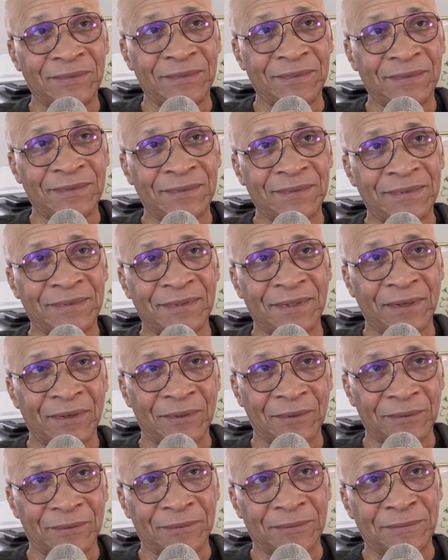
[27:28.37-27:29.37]

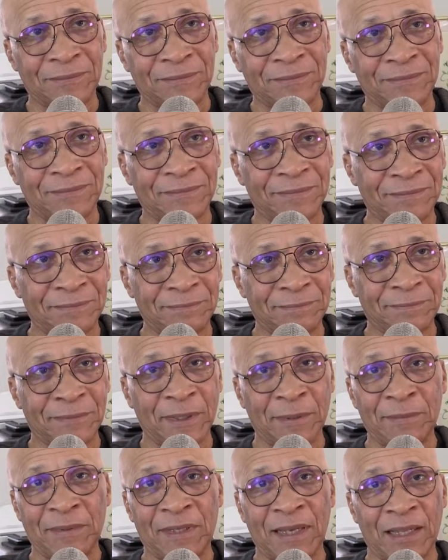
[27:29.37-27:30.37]
So
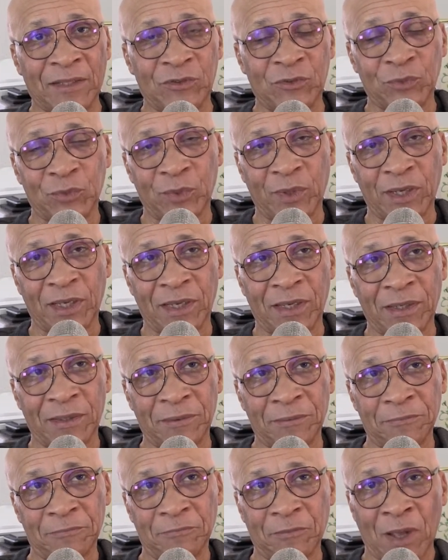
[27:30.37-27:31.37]
maybe that's where.
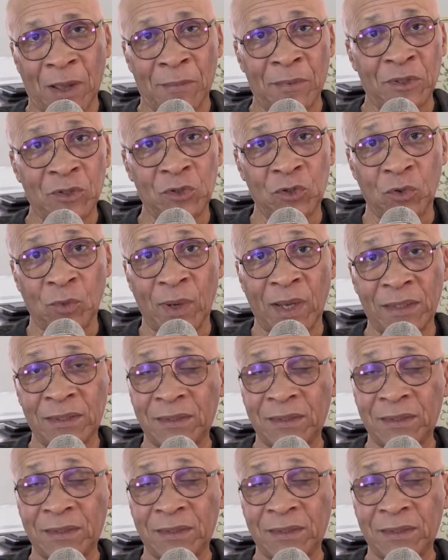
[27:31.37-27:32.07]
I mean, you know what?